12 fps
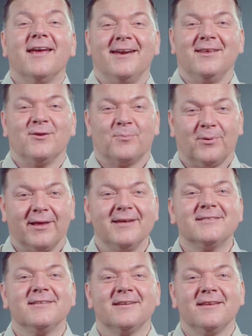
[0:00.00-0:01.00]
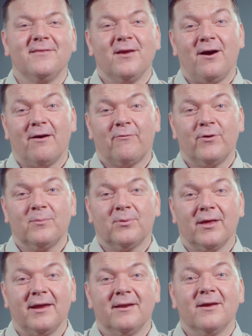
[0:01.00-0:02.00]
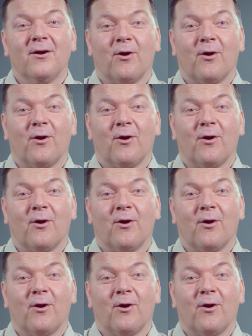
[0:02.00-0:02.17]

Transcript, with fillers: and either place it in the offering plate